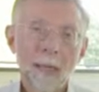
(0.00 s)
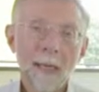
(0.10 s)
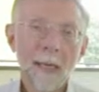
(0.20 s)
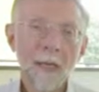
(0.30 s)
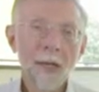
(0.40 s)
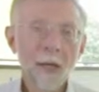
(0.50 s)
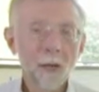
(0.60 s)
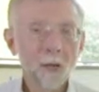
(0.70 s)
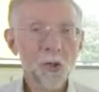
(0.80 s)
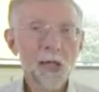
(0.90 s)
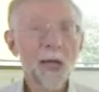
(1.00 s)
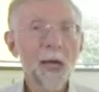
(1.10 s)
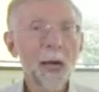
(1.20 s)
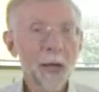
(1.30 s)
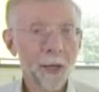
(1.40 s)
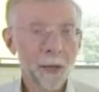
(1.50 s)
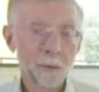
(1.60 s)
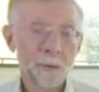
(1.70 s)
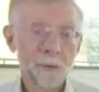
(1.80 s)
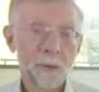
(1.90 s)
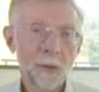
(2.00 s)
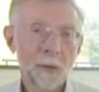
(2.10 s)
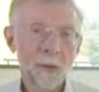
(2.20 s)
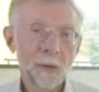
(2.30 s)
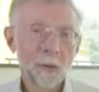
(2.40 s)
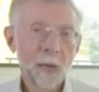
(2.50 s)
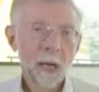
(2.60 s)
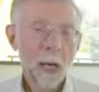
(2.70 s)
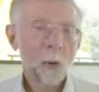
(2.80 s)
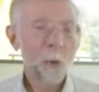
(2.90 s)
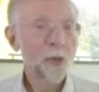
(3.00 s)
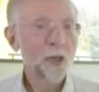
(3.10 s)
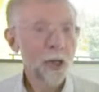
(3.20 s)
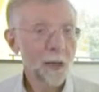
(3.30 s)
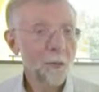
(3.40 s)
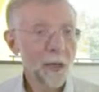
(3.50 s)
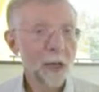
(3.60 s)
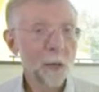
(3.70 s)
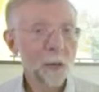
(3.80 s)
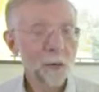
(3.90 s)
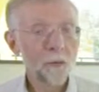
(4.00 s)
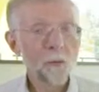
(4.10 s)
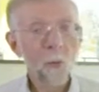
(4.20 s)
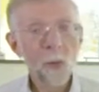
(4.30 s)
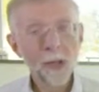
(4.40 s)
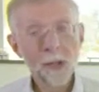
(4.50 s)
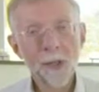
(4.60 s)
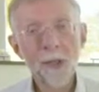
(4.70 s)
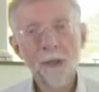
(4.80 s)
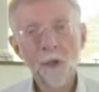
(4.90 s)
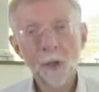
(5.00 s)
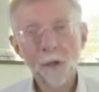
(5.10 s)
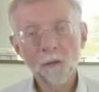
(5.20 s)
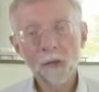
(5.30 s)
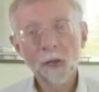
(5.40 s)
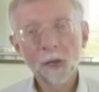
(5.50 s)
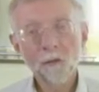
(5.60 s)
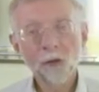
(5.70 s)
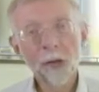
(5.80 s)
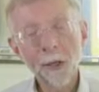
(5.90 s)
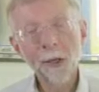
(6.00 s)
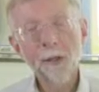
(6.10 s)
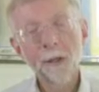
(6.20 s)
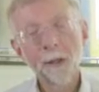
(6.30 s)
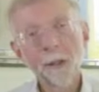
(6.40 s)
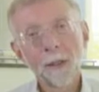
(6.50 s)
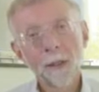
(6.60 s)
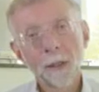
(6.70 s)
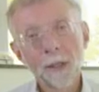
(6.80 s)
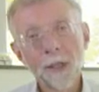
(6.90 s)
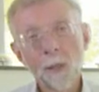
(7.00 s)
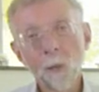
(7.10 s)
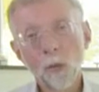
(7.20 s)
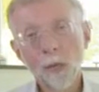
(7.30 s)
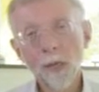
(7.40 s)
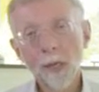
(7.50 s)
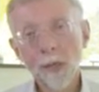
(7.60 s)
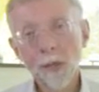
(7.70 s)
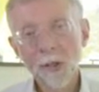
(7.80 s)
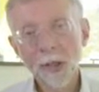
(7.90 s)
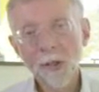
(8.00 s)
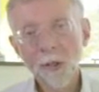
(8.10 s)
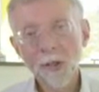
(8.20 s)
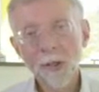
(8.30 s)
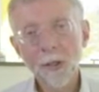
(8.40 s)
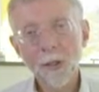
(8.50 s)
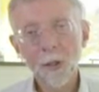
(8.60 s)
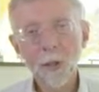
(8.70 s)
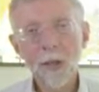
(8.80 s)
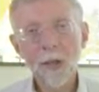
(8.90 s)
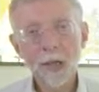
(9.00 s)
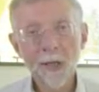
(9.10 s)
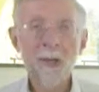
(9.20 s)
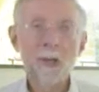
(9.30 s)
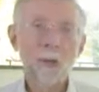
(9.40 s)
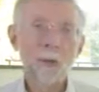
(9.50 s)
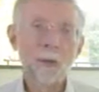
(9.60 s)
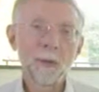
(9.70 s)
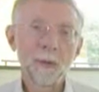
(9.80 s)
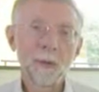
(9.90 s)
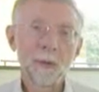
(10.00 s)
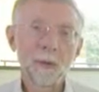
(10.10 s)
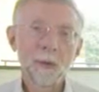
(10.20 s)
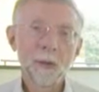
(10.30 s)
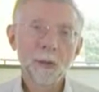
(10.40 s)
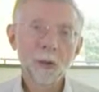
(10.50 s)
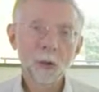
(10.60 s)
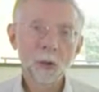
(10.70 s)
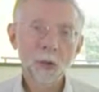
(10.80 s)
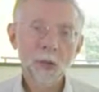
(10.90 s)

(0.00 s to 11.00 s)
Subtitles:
and they contain iron. And what we think may go on from work done at the University of Reading is that once the LDL gets into a lysosome, due to